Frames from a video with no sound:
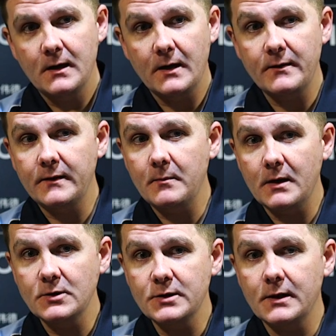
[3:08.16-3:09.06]
and then they
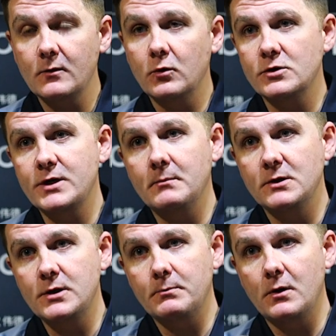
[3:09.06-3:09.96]
managed to get the World
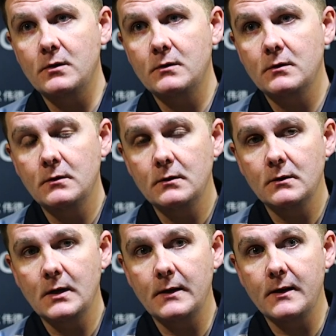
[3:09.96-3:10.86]
Championship on,
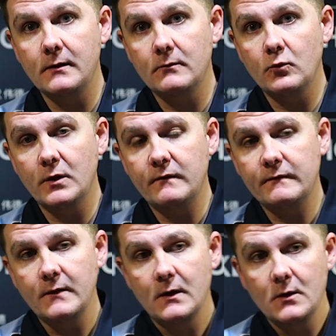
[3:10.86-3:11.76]
and then
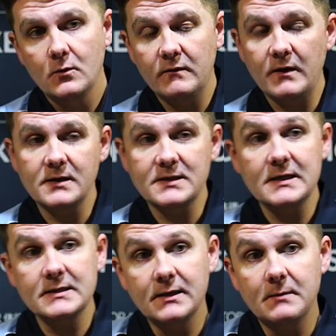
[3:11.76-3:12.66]
we've had a
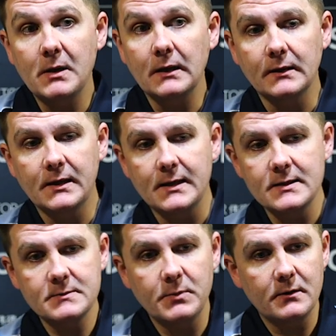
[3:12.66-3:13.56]
season in Milton
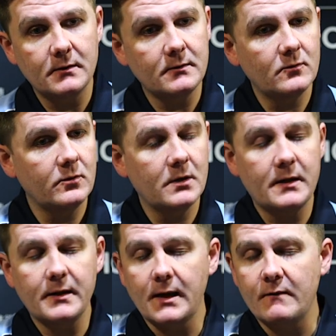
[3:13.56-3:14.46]
Keynes, but I
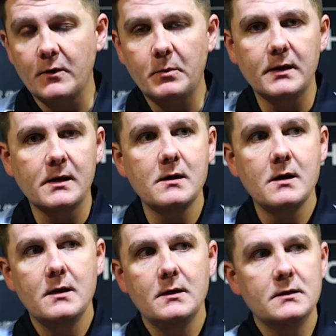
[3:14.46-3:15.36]
think every player
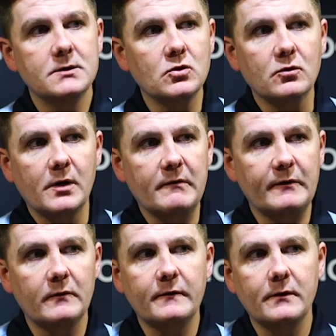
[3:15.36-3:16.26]
is so
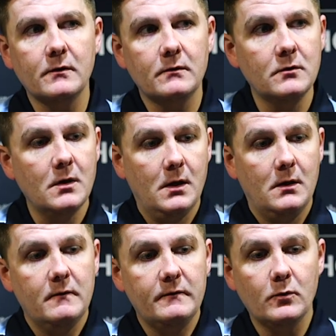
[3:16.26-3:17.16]
grateful for the
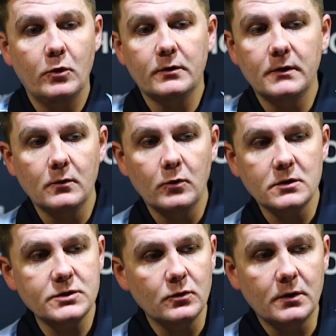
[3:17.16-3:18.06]
work that
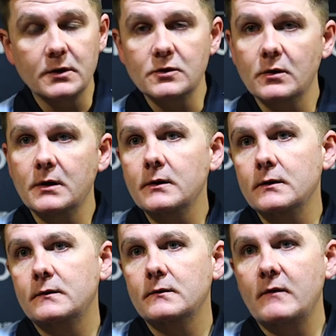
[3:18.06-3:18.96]
World Snooker are doing
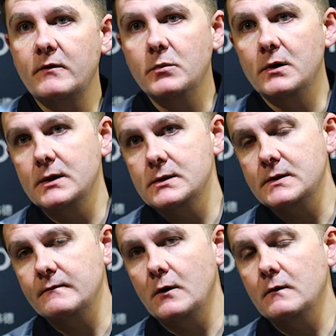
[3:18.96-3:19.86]
and everybody else
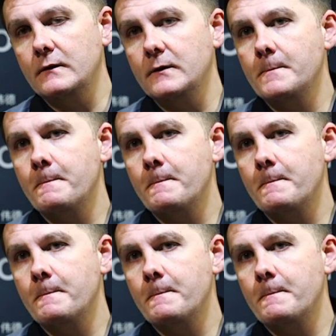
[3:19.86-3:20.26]
involved.